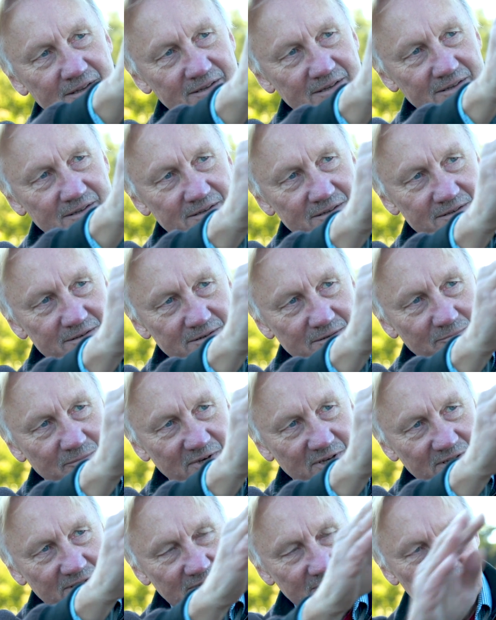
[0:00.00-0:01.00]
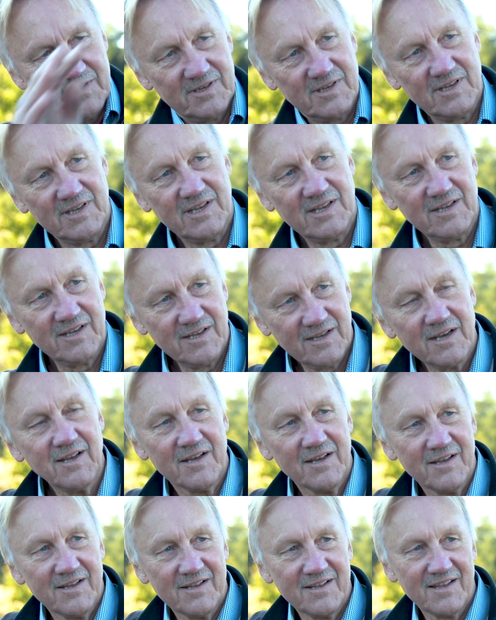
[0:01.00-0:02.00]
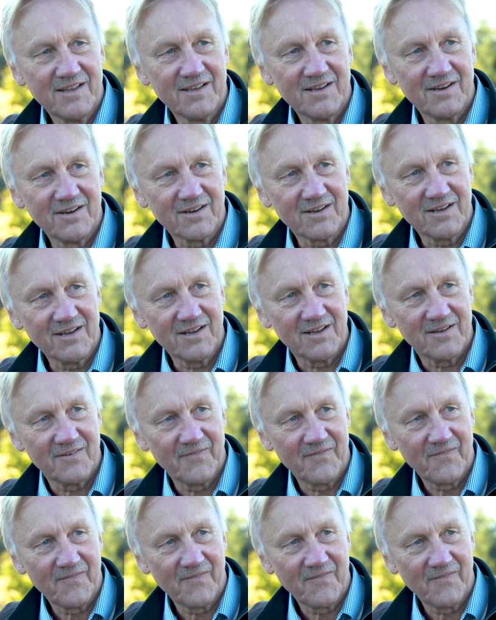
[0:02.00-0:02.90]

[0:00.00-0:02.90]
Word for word: Farming has changed over the years.